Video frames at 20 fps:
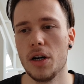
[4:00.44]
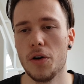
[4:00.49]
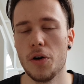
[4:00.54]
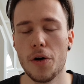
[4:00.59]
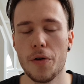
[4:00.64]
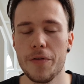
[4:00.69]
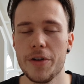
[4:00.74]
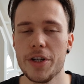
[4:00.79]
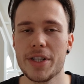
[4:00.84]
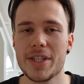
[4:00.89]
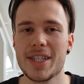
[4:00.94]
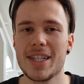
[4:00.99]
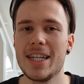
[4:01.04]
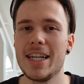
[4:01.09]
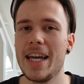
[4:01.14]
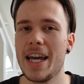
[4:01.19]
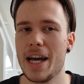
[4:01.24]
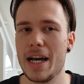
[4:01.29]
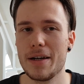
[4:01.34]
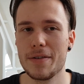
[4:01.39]

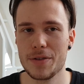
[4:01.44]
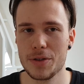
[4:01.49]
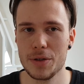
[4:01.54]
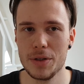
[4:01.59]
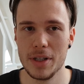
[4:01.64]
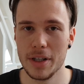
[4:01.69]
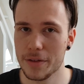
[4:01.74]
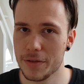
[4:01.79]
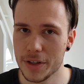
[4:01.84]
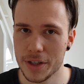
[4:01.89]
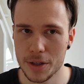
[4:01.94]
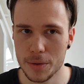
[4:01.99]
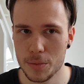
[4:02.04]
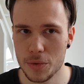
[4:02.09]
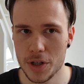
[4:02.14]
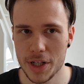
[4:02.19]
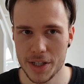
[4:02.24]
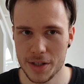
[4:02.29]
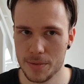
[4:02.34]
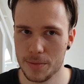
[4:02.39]
obviously have to live in the
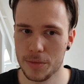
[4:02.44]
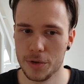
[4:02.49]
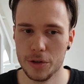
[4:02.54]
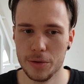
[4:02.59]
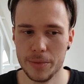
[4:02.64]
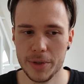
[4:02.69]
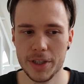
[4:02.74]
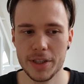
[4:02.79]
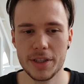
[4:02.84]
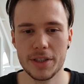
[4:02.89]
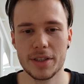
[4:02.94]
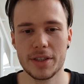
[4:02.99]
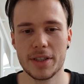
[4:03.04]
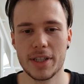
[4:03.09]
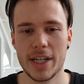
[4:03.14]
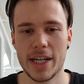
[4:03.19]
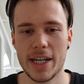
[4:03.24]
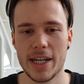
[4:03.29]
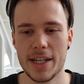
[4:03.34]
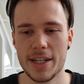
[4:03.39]
present moment,
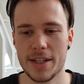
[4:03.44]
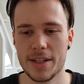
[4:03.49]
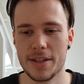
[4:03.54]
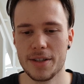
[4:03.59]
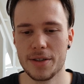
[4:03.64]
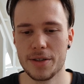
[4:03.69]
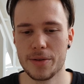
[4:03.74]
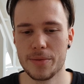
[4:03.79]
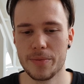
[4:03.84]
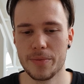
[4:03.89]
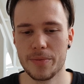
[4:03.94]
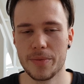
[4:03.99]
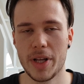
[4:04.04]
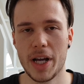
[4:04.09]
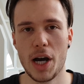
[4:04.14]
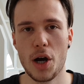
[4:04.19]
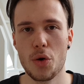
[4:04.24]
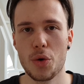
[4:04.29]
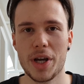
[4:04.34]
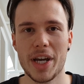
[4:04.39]
and
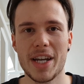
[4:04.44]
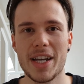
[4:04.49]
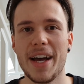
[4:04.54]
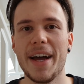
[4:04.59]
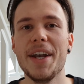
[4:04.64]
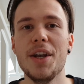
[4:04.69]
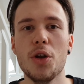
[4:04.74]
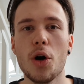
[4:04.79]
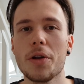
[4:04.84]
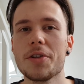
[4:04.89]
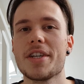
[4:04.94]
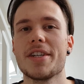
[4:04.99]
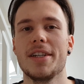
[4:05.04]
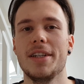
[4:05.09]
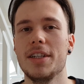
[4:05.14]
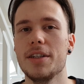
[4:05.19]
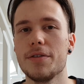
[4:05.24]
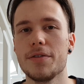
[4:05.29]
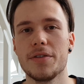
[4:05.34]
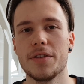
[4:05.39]
how can I not
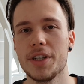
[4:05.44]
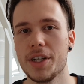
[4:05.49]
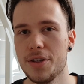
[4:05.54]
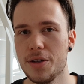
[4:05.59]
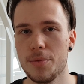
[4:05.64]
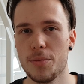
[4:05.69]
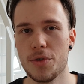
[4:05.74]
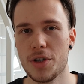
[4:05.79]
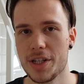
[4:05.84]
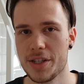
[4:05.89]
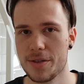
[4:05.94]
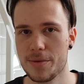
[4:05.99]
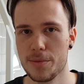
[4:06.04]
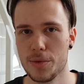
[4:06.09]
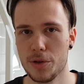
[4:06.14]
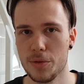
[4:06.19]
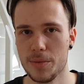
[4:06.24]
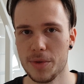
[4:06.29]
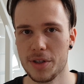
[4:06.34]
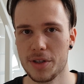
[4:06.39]
live in the present
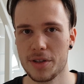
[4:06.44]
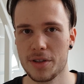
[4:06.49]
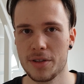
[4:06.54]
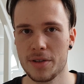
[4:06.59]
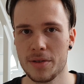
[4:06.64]
moment?